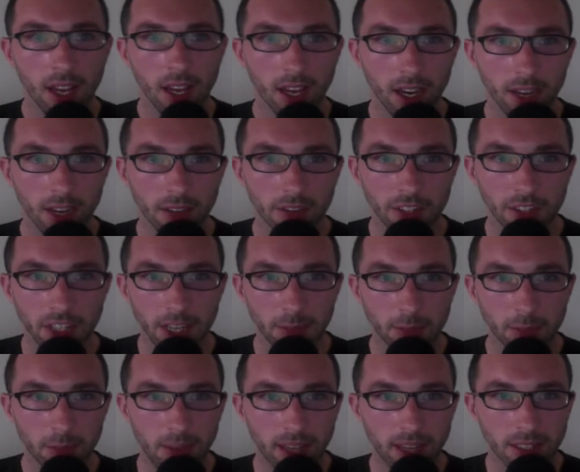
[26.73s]
of
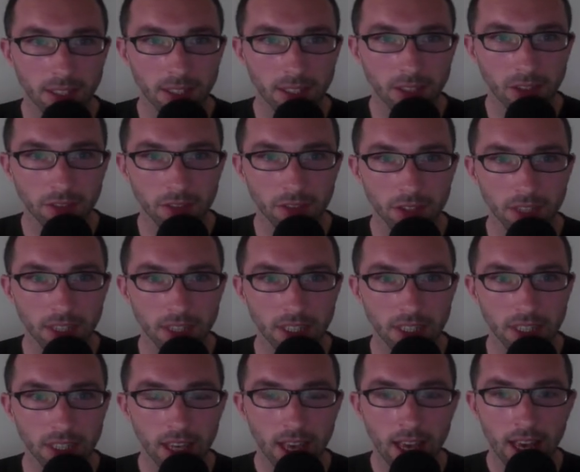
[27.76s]
James Madison
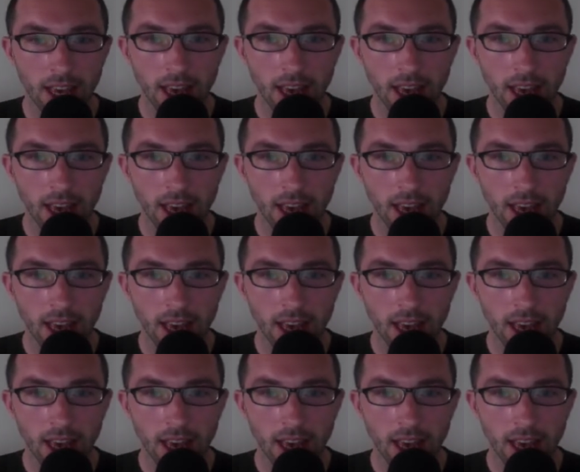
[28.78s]
University